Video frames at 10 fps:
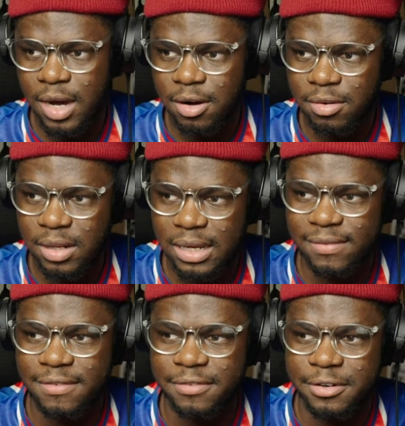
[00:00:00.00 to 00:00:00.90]
I don't think
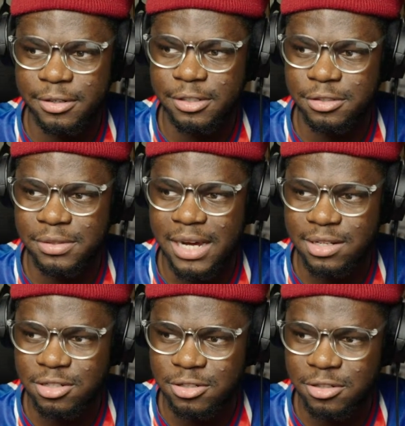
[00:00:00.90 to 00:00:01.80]
I've ever heard you
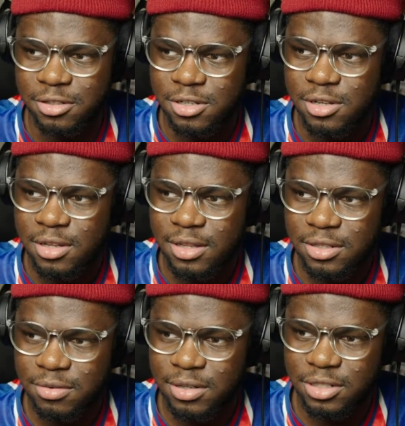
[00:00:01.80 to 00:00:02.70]
answer
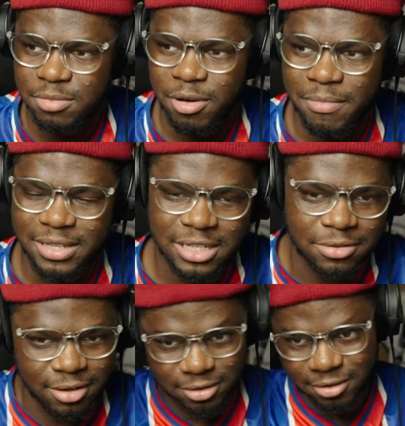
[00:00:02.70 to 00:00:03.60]
this question, but Messi
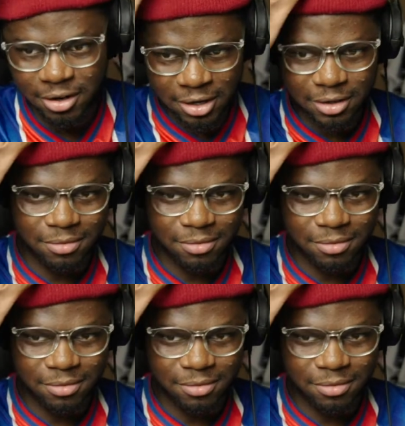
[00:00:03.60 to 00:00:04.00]
or Ronaldo?